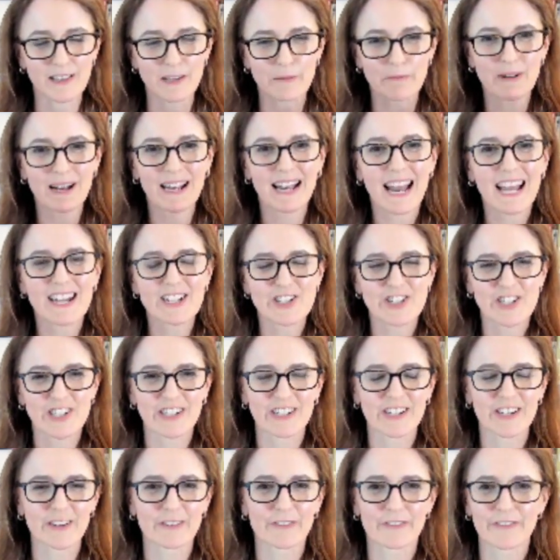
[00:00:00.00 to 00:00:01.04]
and the pleasure
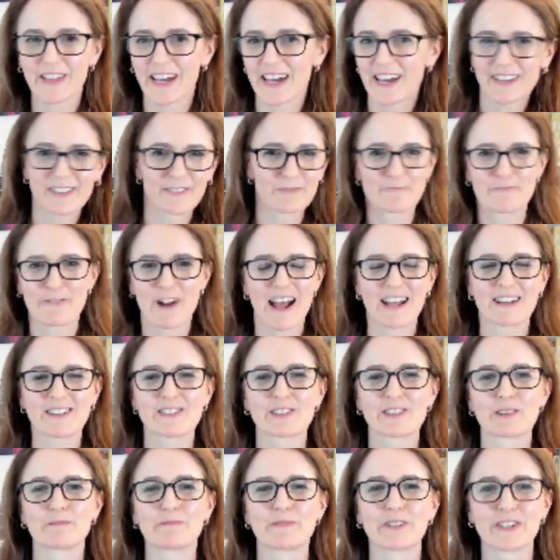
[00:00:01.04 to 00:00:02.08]
of that
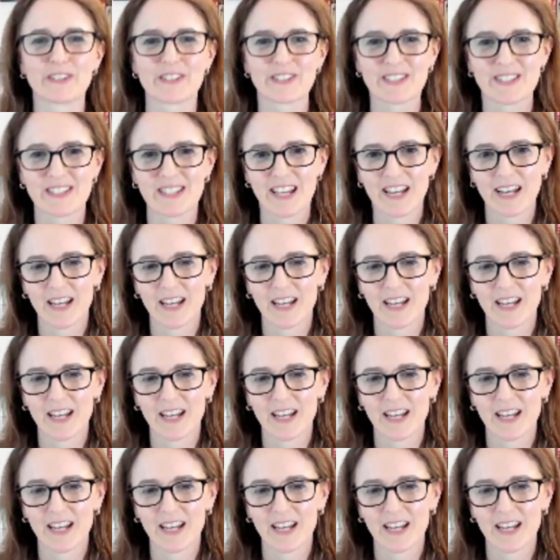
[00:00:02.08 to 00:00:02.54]
randomness,